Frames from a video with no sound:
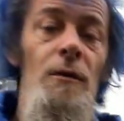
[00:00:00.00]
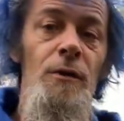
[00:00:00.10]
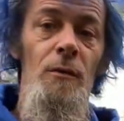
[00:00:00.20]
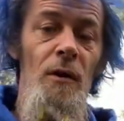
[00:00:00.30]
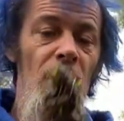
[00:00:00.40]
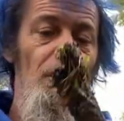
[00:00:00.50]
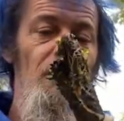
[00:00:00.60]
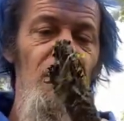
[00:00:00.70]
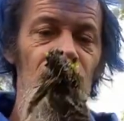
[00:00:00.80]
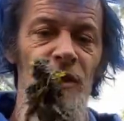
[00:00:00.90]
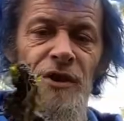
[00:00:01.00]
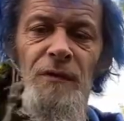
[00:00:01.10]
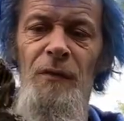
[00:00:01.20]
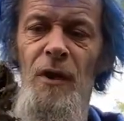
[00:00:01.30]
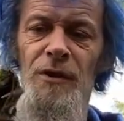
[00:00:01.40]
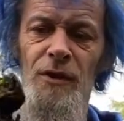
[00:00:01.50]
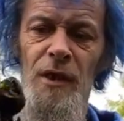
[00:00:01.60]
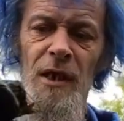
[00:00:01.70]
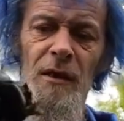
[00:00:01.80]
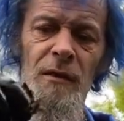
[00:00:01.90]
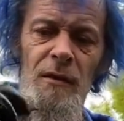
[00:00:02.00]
So we've got a couple of interesting finds on here.